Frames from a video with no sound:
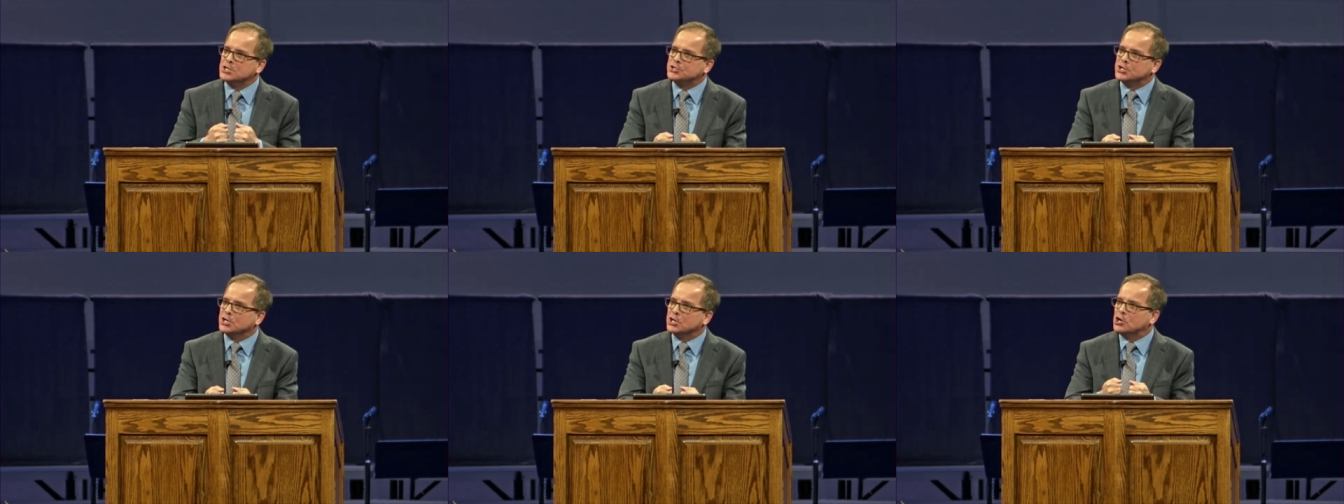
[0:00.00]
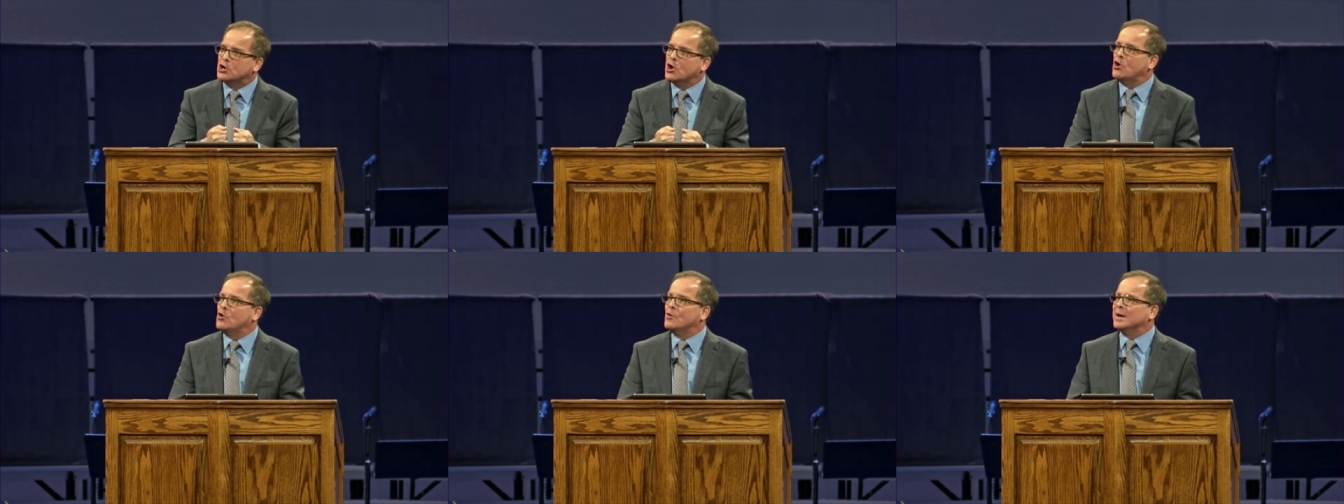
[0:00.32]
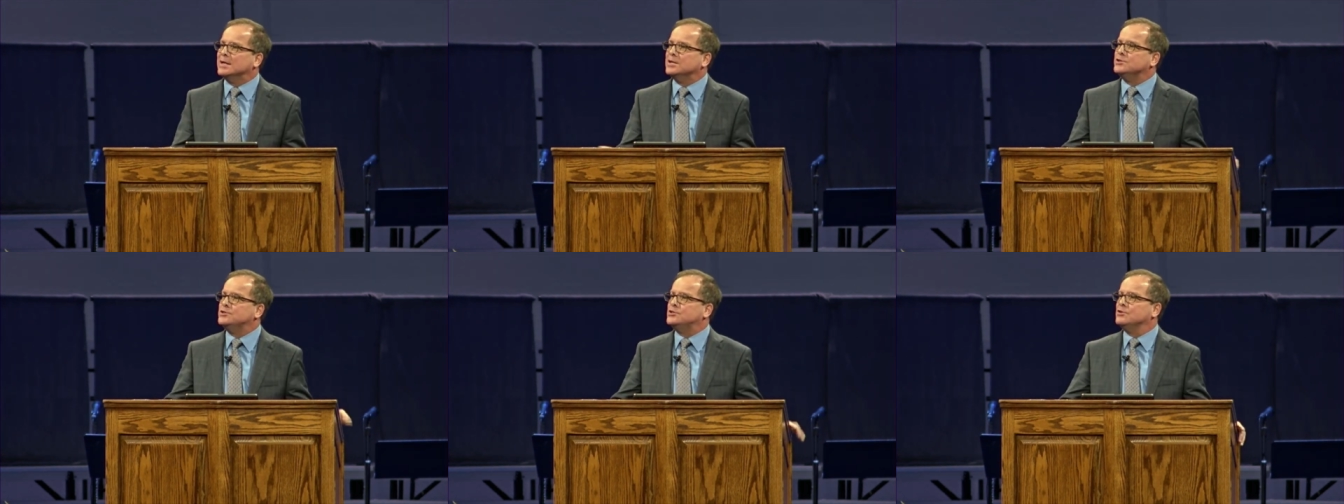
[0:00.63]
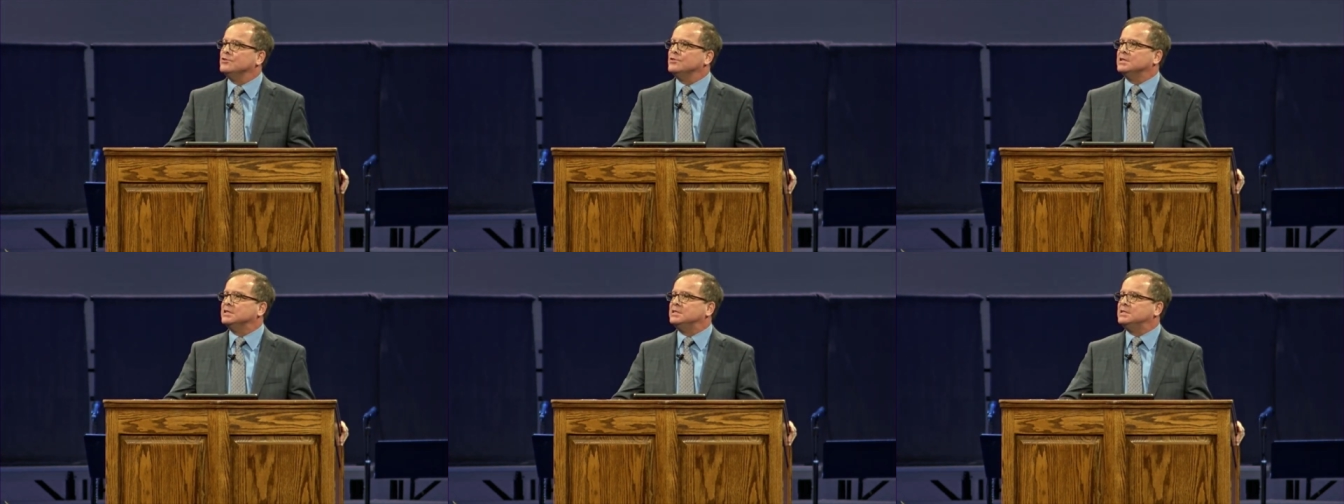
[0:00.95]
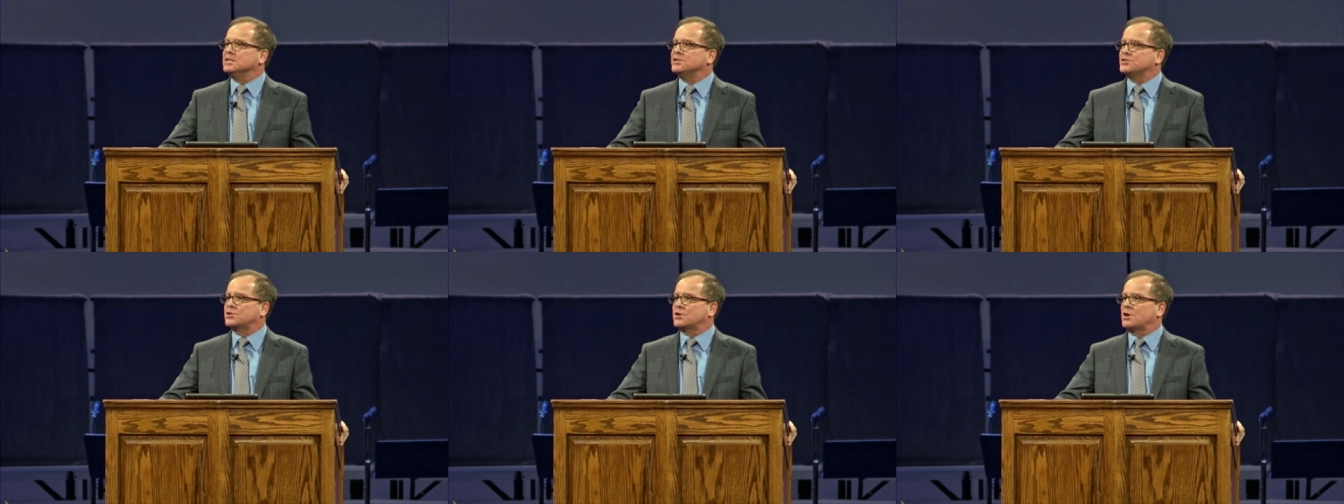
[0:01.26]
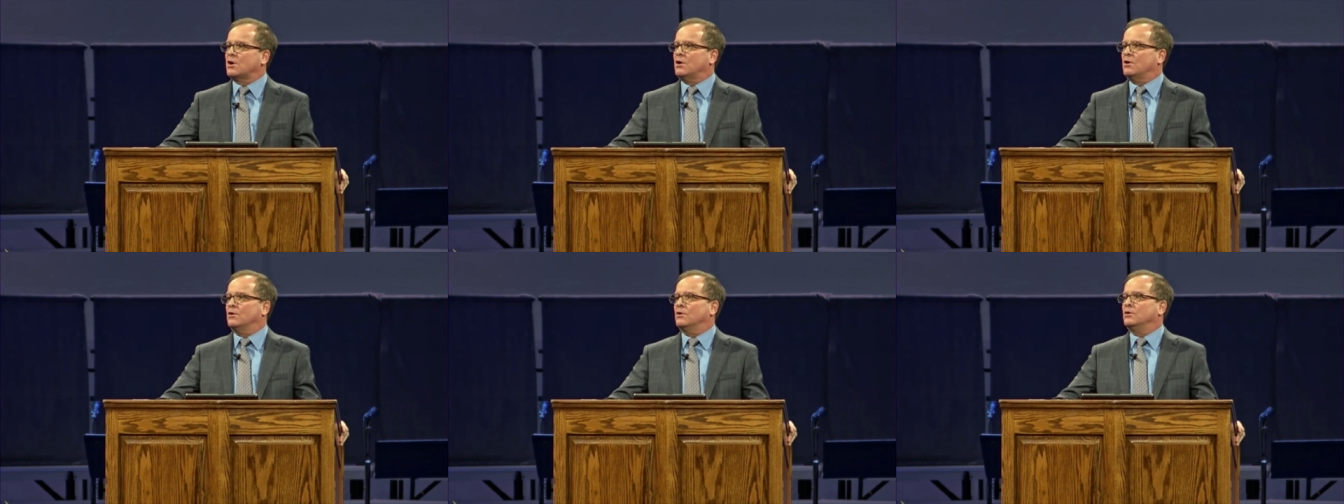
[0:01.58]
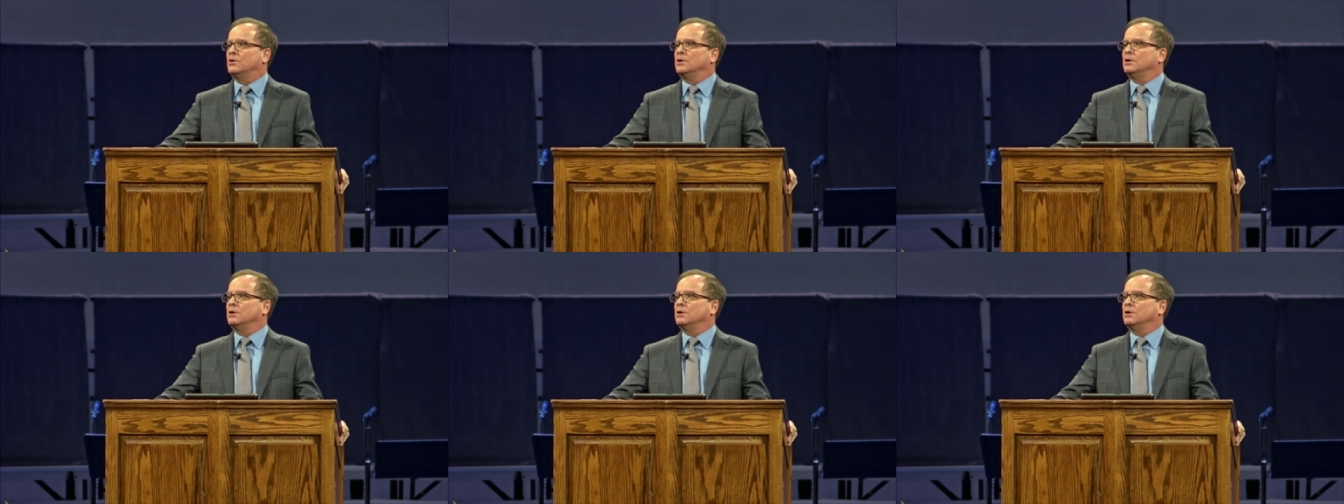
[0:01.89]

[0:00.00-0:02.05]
to go into the disco.